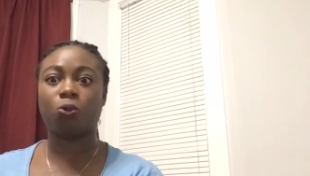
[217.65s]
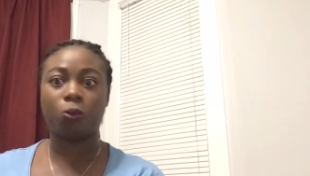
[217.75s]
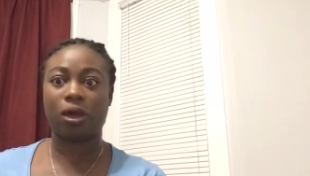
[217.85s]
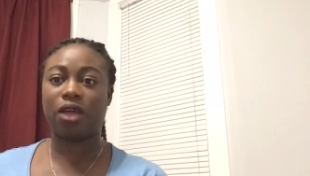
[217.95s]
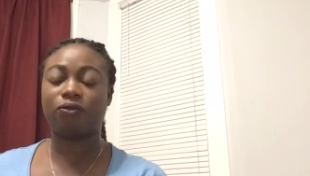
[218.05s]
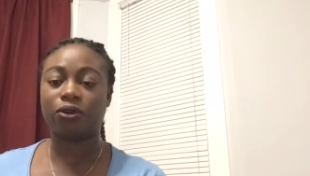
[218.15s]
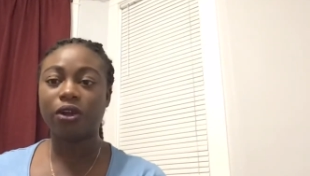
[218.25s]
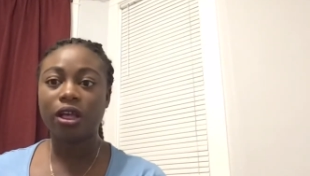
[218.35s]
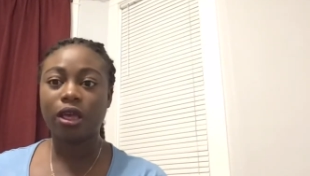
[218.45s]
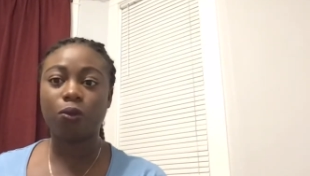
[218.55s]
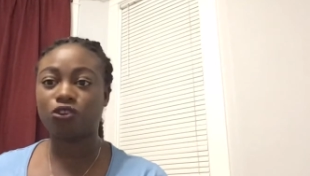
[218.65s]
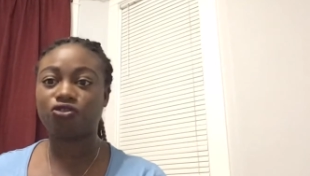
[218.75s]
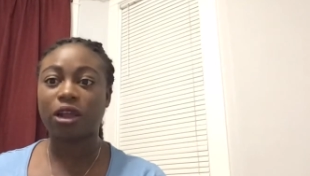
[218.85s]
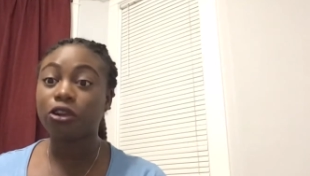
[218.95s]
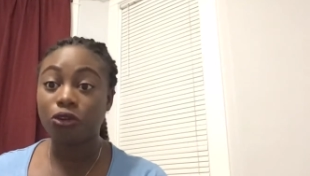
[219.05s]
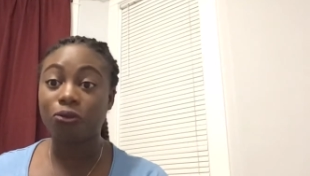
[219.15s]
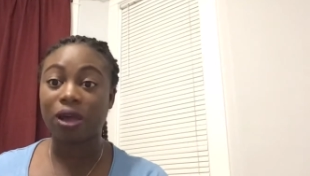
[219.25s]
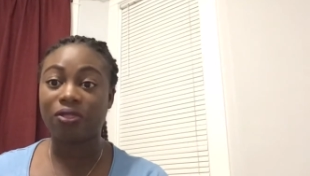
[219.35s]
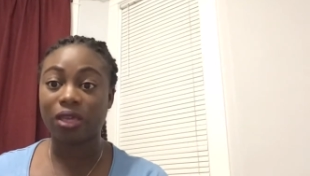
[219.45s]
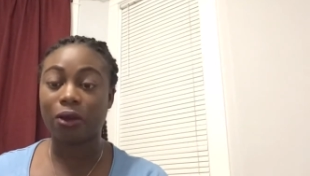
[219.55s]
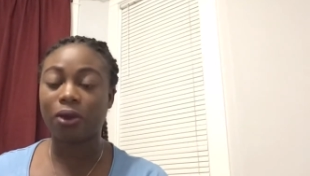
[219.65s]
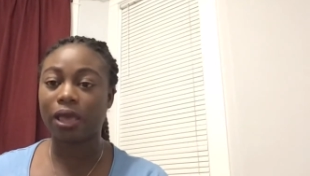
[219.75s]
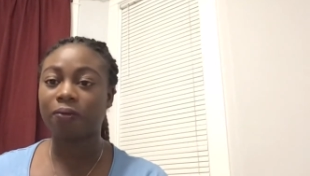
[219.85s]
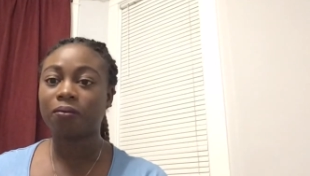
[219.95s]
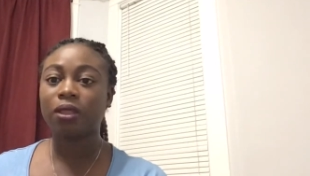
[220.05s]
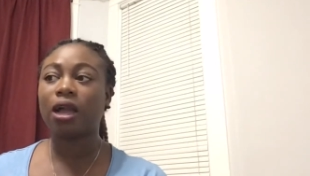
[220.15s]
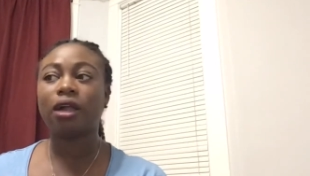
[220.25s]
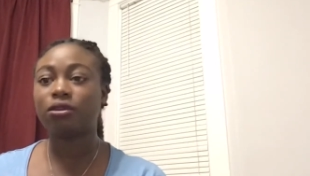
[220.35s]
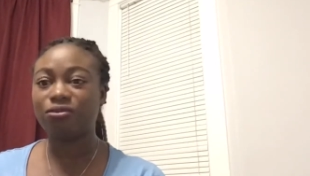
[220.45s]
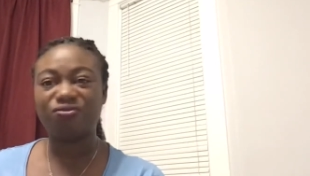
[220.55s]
whatever it was trying to do right there, okay? And